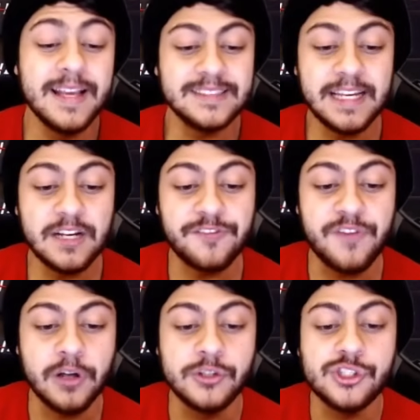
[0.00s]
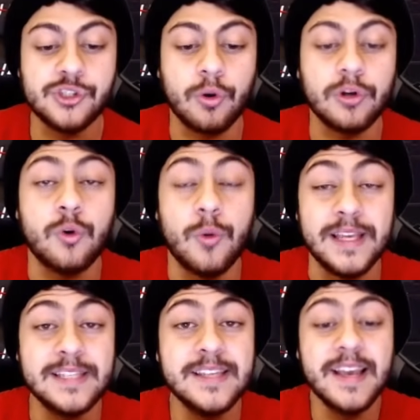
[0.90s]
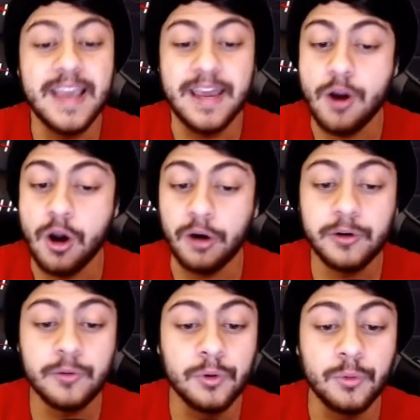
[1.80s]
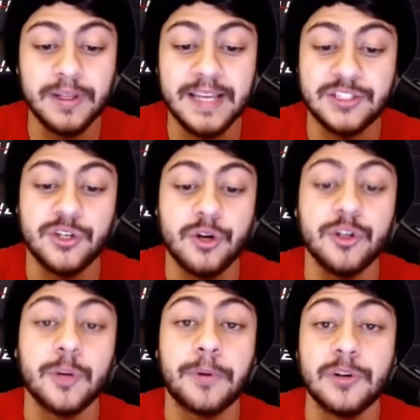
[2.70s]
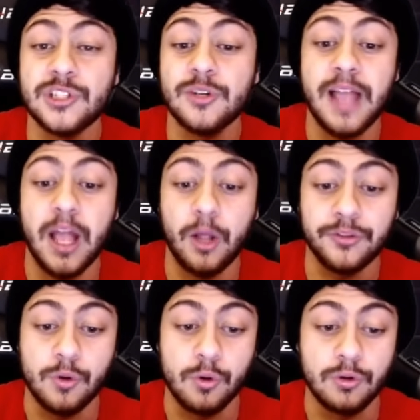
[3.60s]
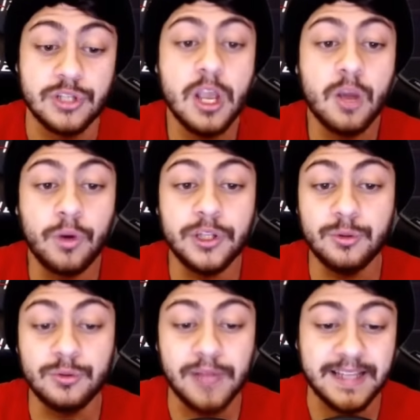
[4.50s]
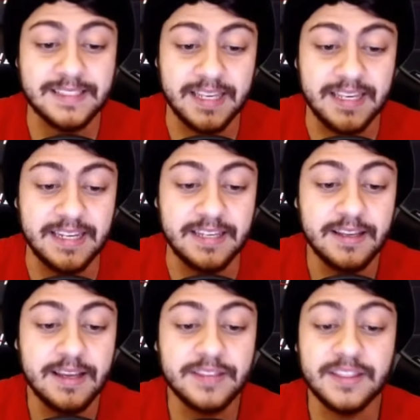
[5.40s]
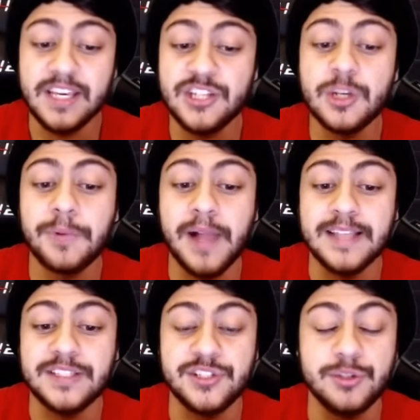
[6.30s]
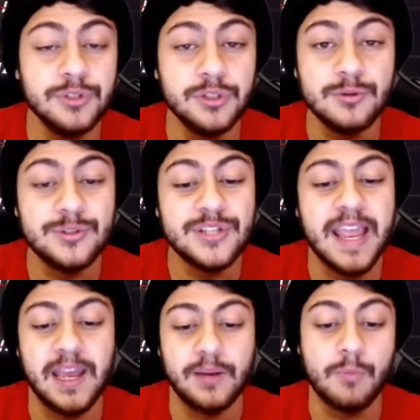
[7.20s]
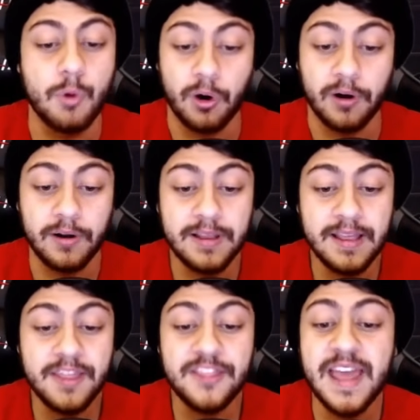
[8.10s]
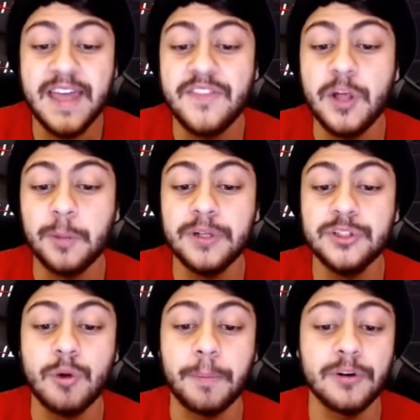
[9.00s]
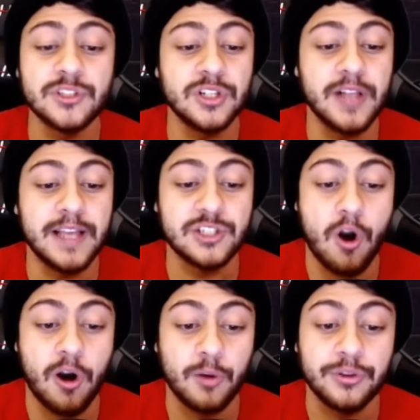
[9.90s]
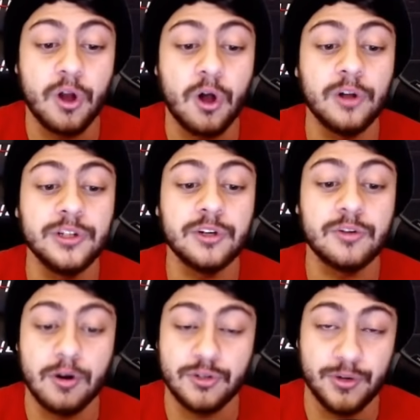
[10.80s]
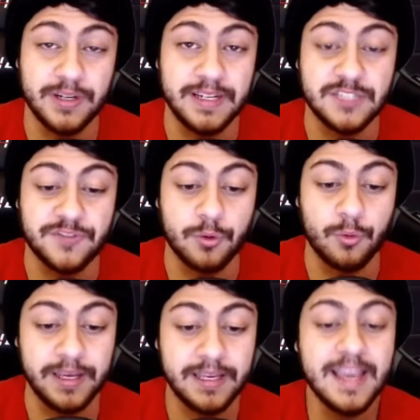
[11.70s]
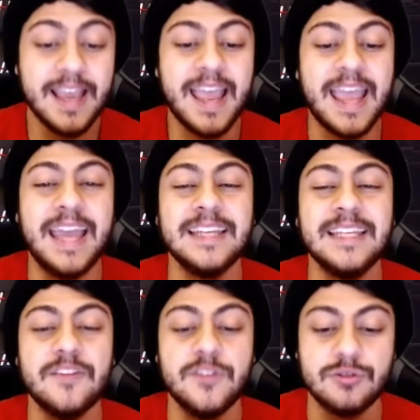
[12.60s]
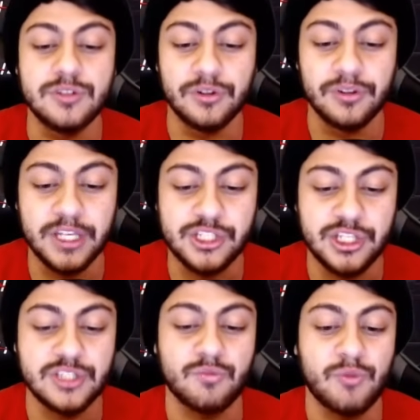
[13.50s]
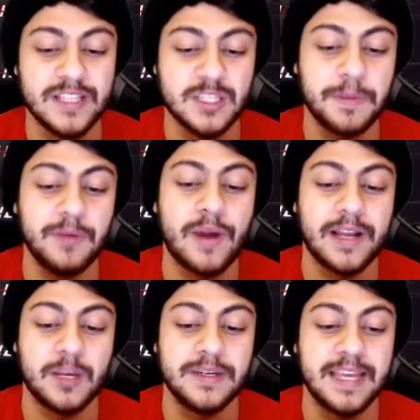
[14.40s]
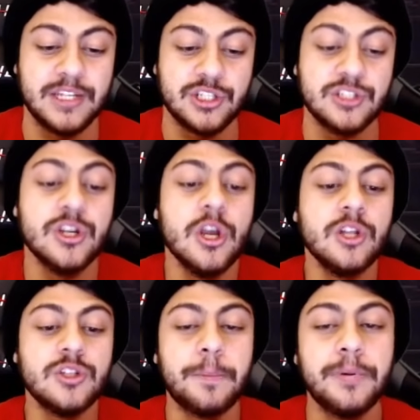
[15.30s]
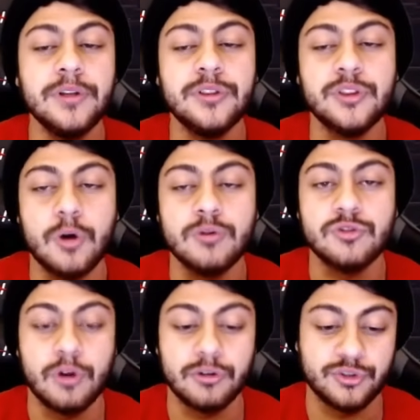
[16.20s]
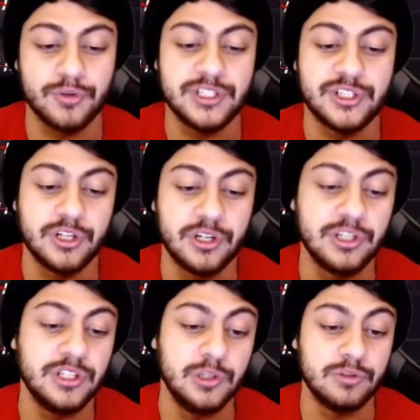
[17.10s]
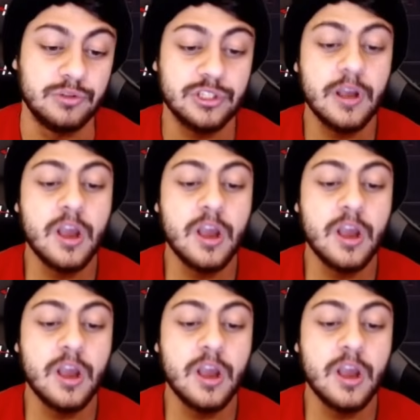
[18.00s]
Take a fun, short quiz, and Hungry Root will get to know your personal health goals, what you like to eat, the kitchen appliances you use, and more. Then, they'll build you a personalized cart with all your grocery needs for the week and give you delicious recipe recommendations to put those groceries to good use.